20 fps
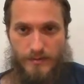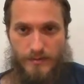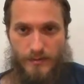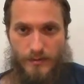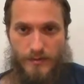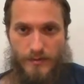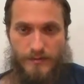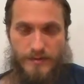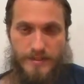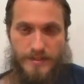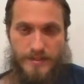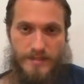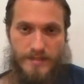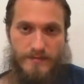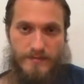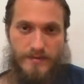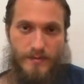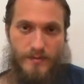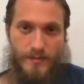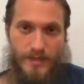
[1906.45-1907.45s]
or if it's
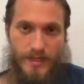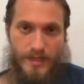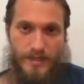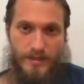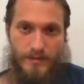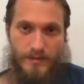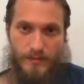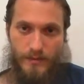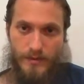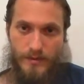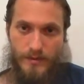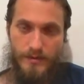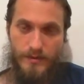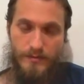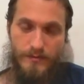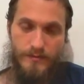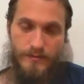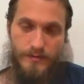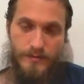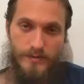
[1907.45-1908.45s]
even a pain, where do you
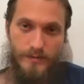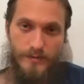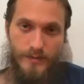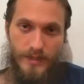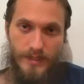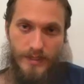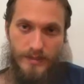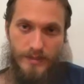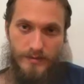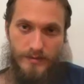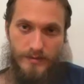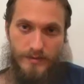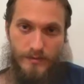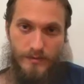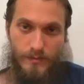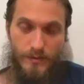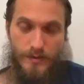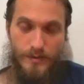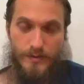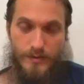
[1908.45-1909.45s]
feel the pain?
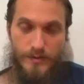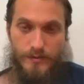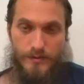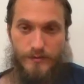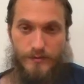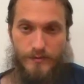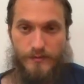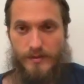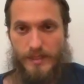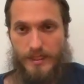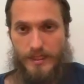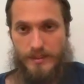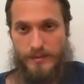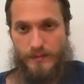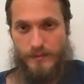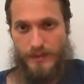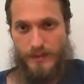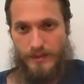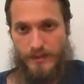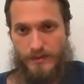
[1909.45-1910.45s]
Where do you feel less
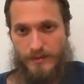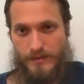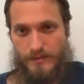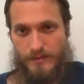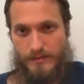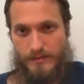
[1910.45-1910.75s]
pain?